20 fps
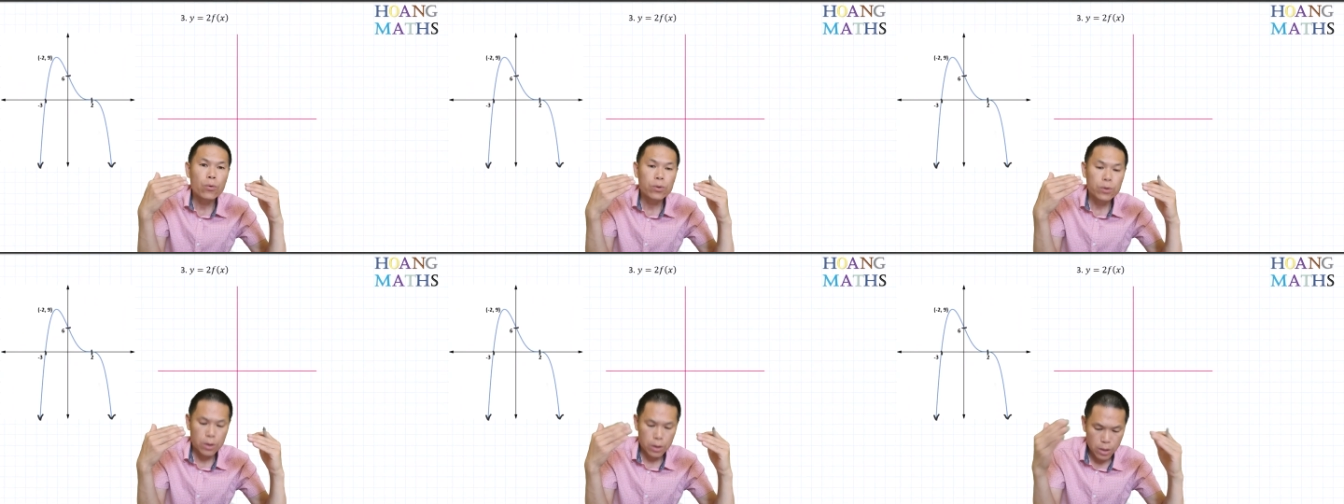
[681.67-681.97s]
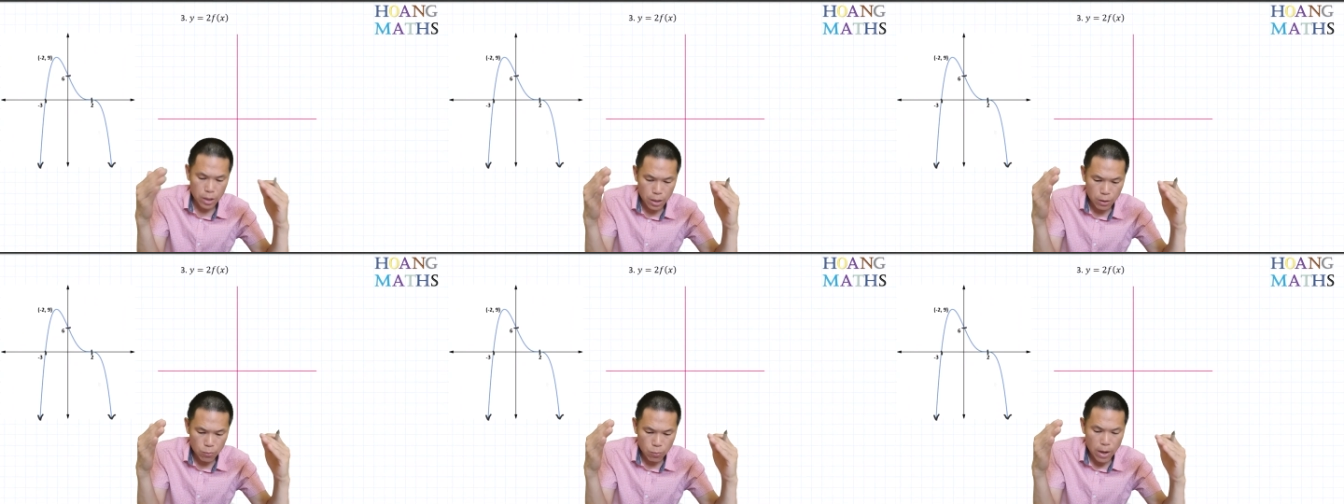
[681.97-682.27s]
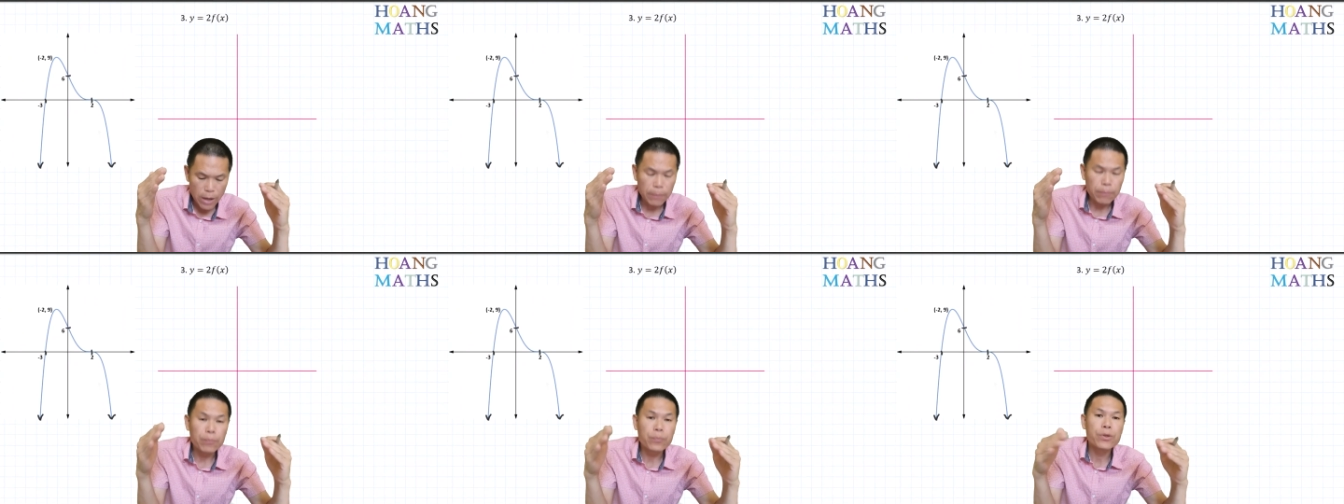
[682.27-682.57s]
Third
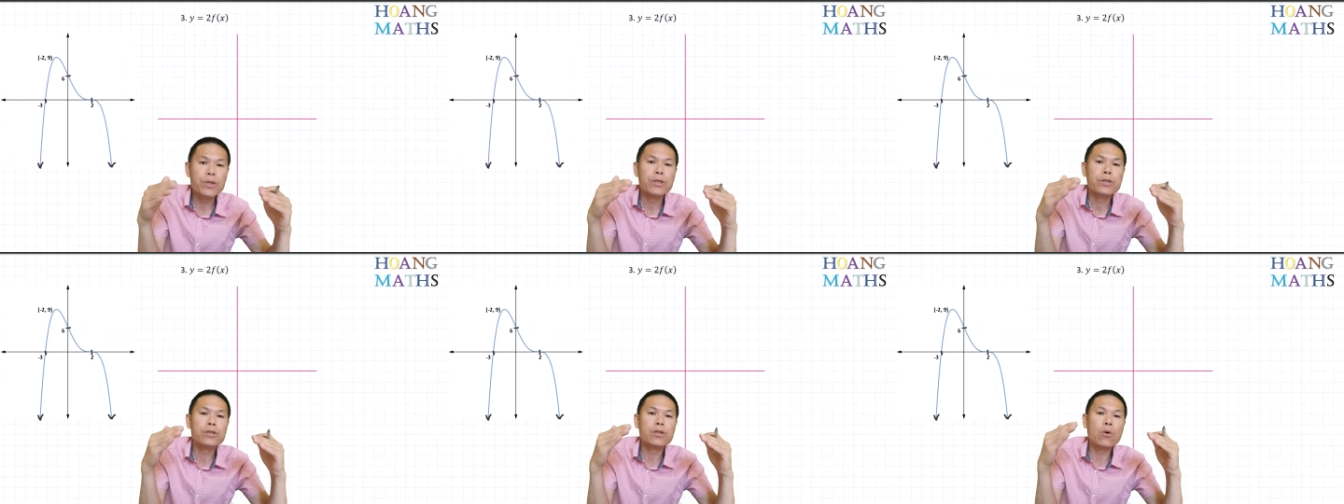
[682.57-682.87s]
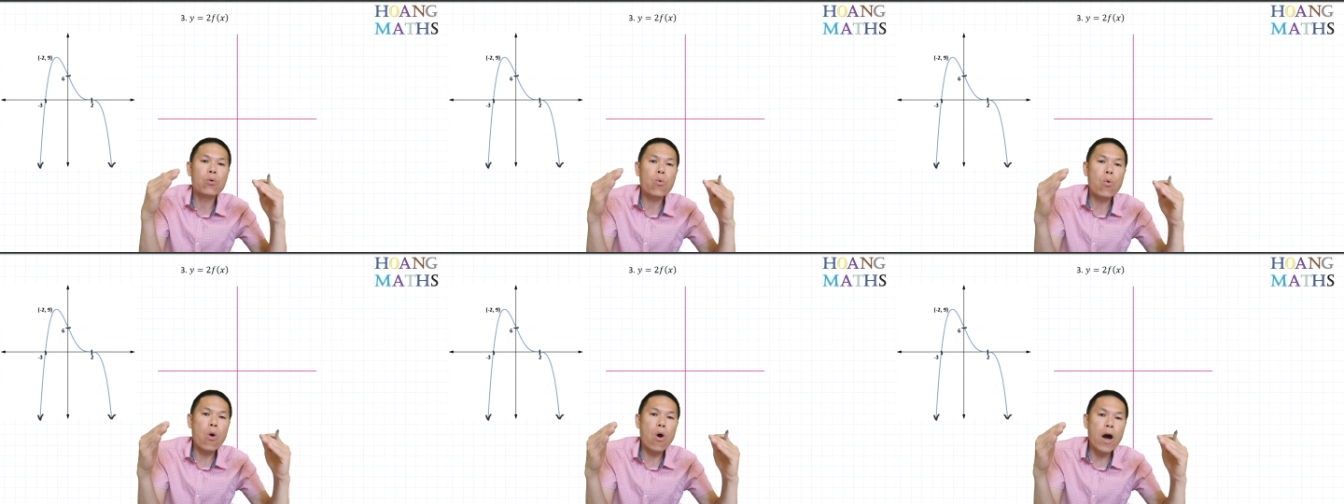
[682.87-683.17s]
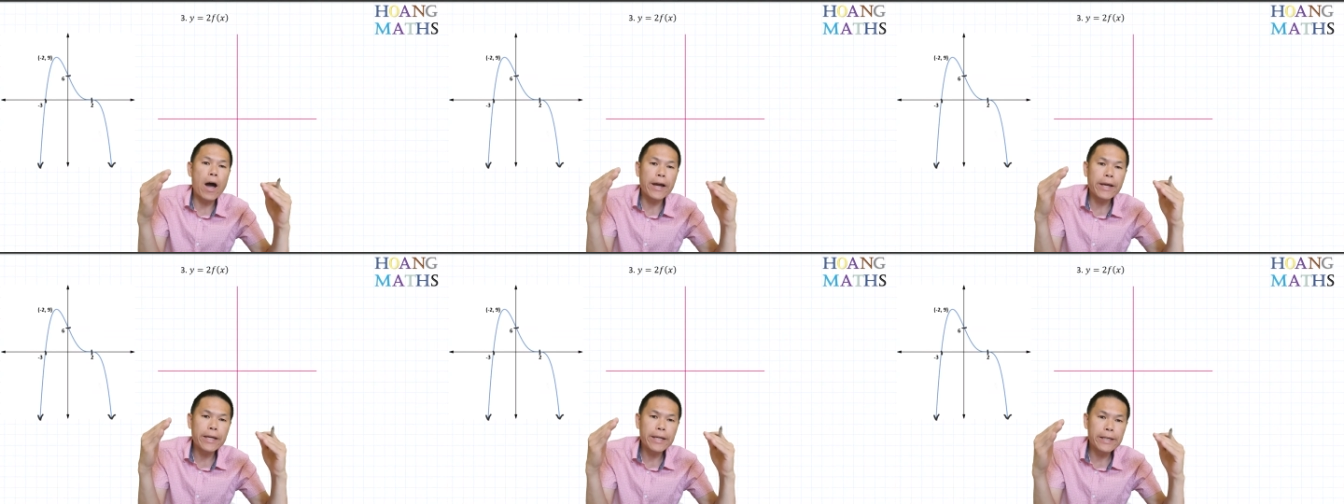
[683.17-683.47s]
one. So
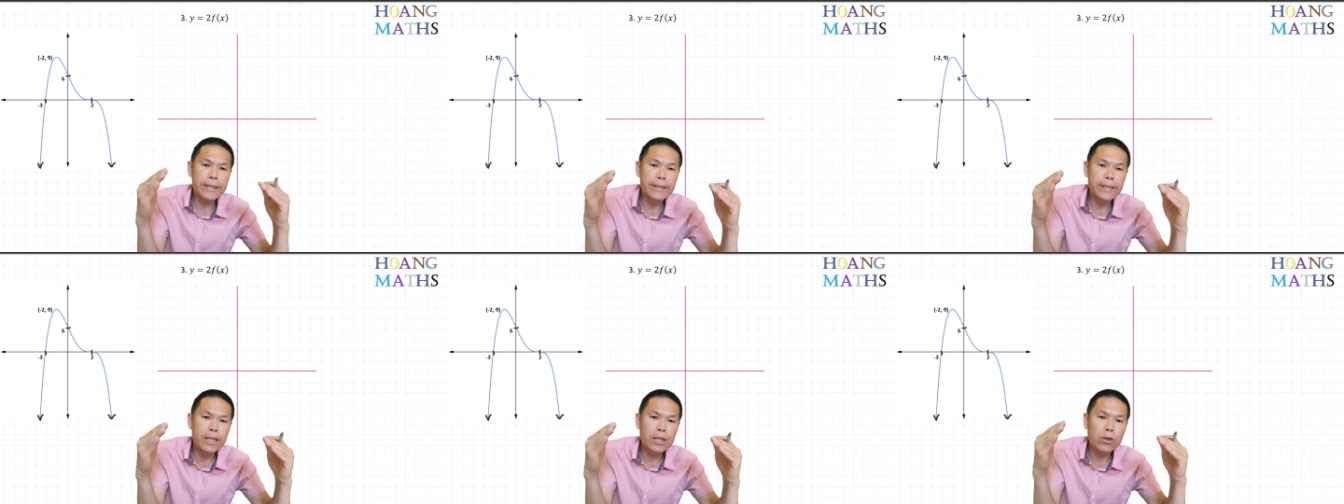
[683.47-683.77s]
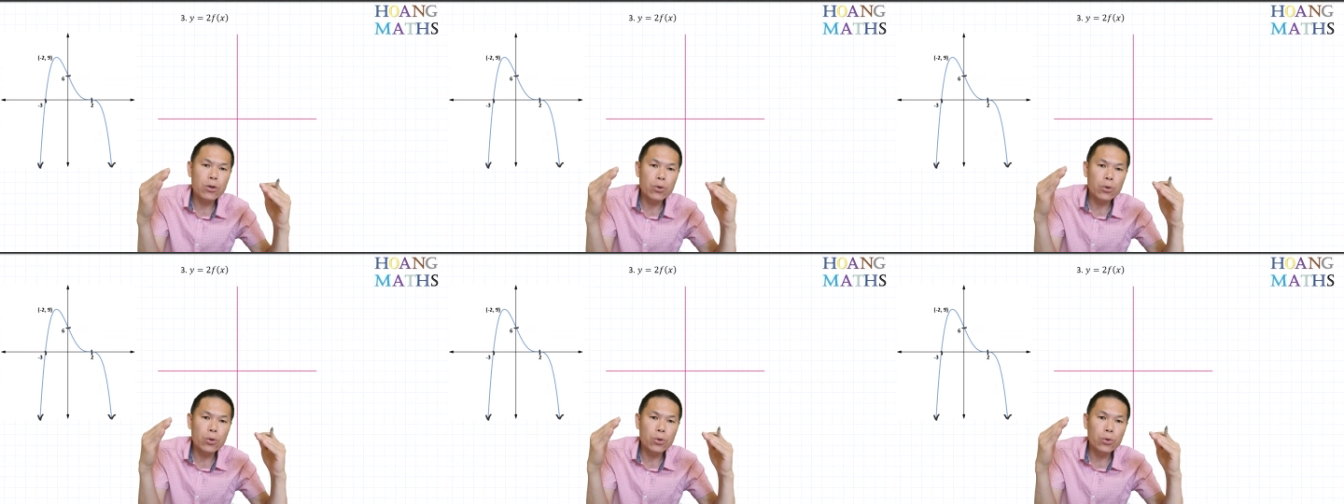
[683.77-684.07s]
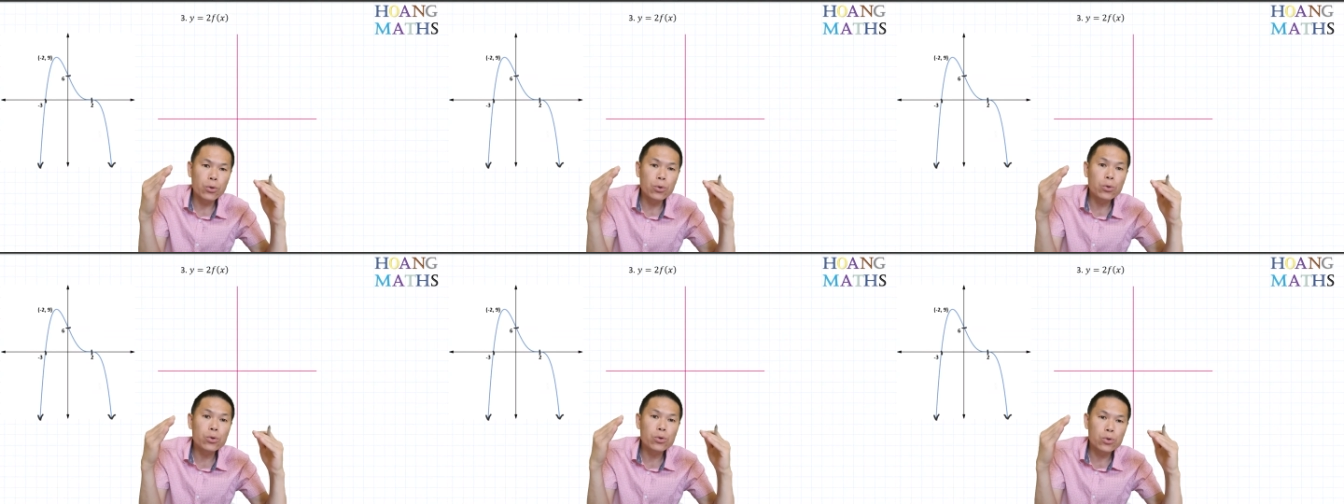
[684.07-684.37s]
y is equal
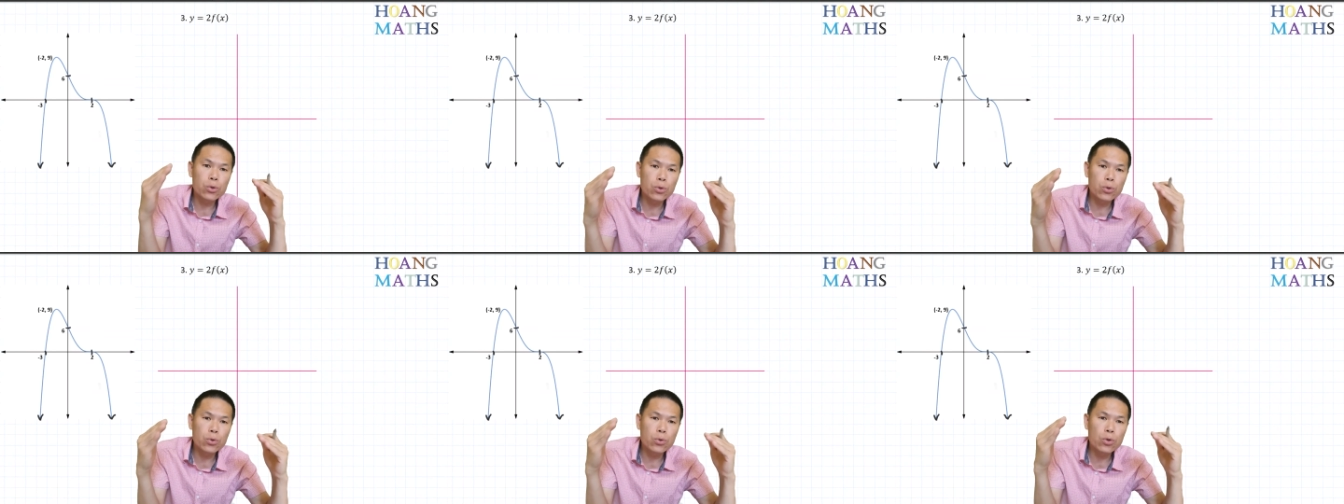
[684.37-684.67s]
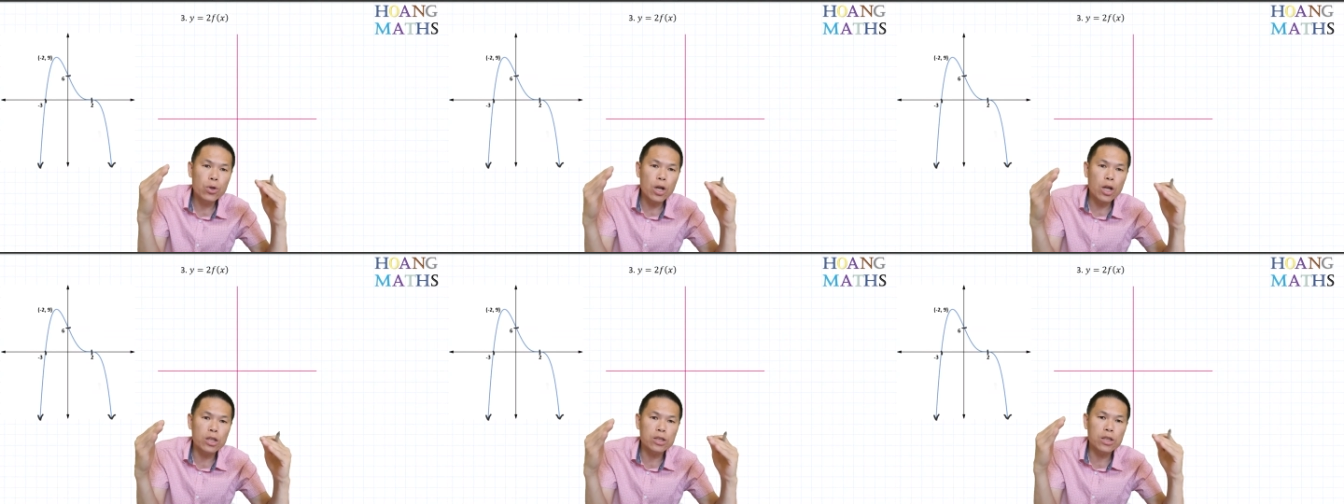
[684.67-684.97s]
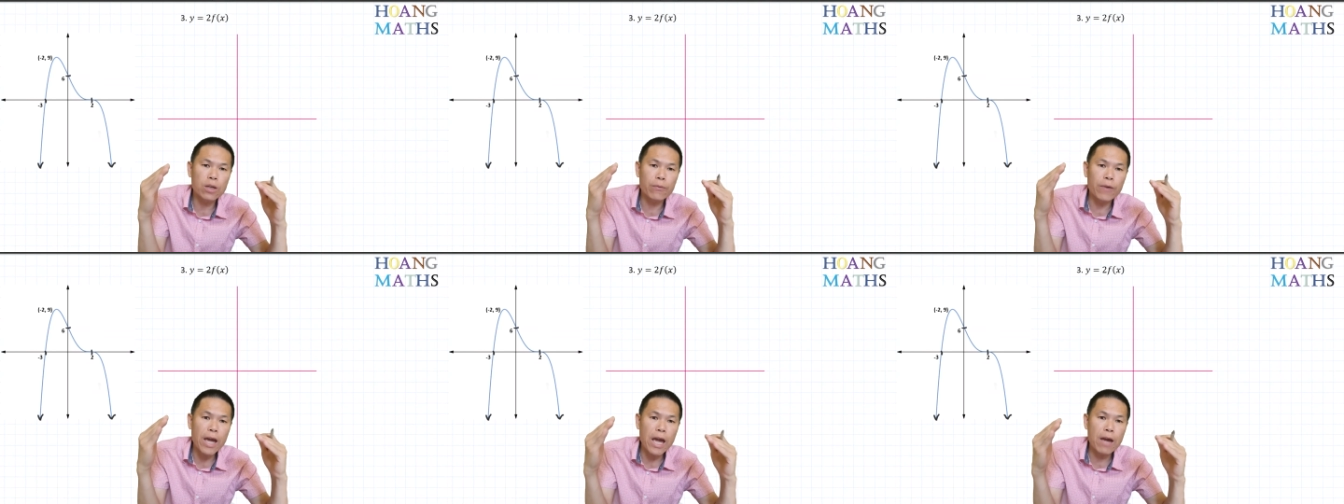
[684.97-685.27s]
to 2 loss
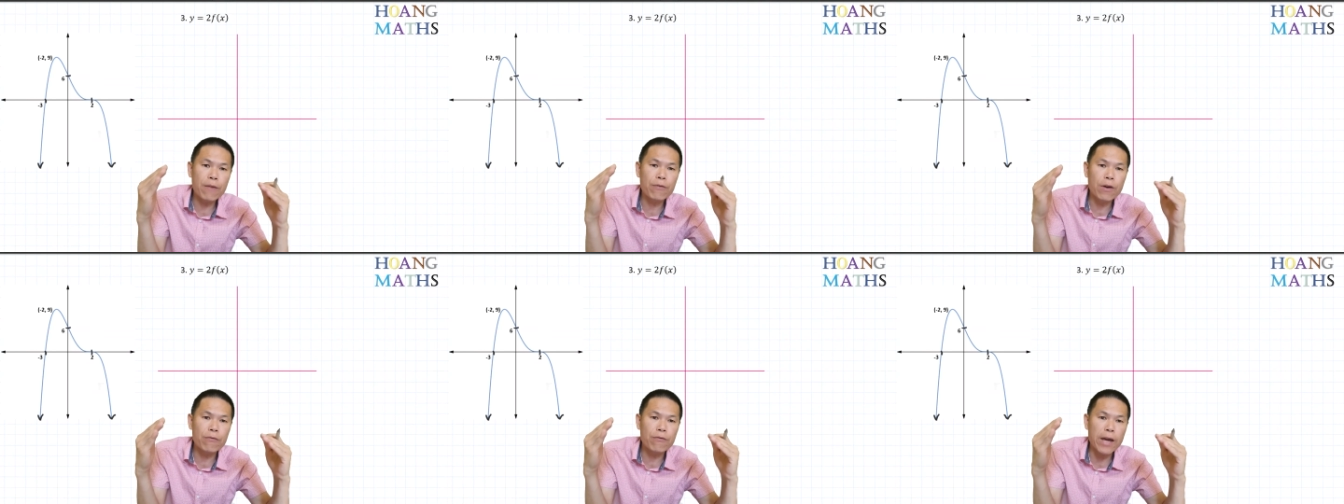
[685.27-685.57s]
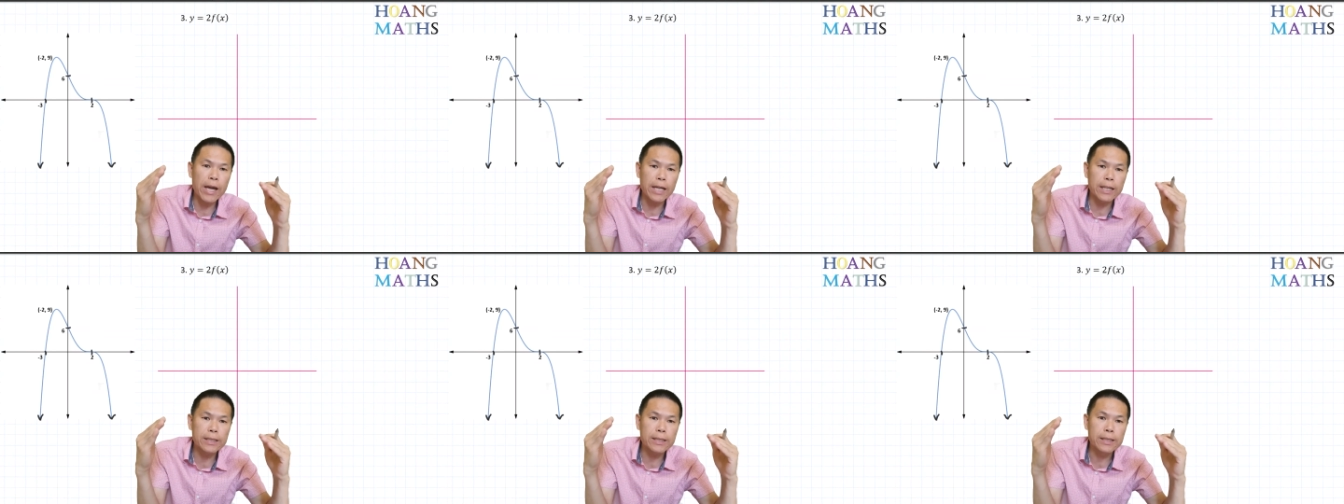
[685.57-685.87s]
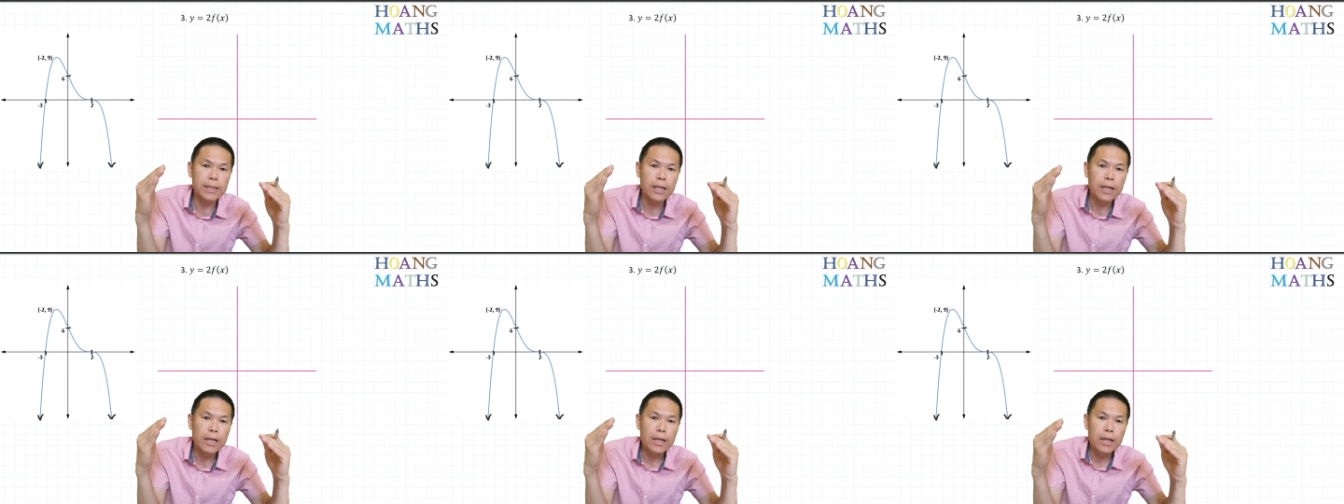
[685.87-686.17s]
of f of
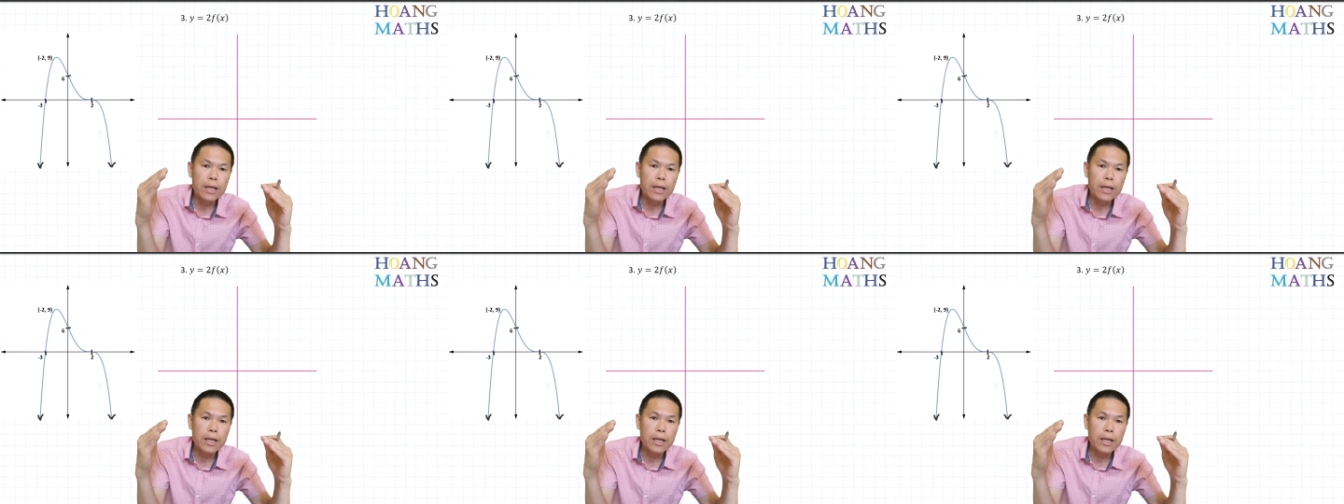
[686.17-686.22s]
x.